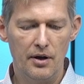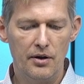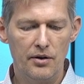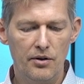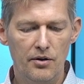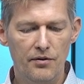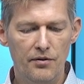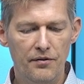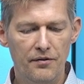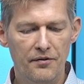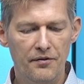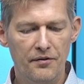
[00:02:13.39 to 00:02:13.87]

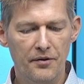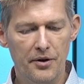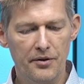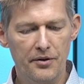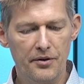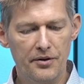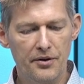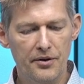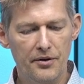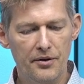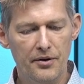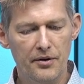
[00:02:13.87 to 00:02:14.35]
the
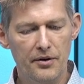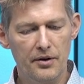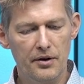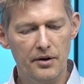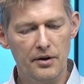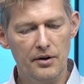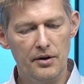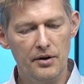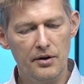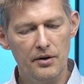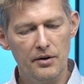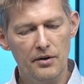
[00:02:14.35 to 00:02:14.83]
further
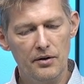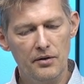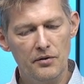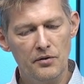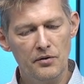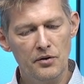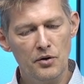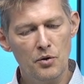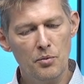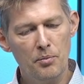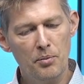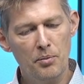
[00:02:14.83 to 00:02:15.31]

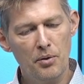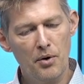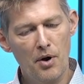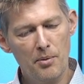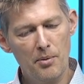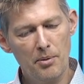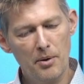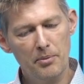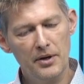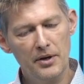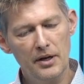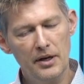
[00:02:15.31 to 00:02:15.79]
you
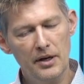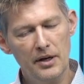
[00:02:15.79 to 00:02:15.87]
probably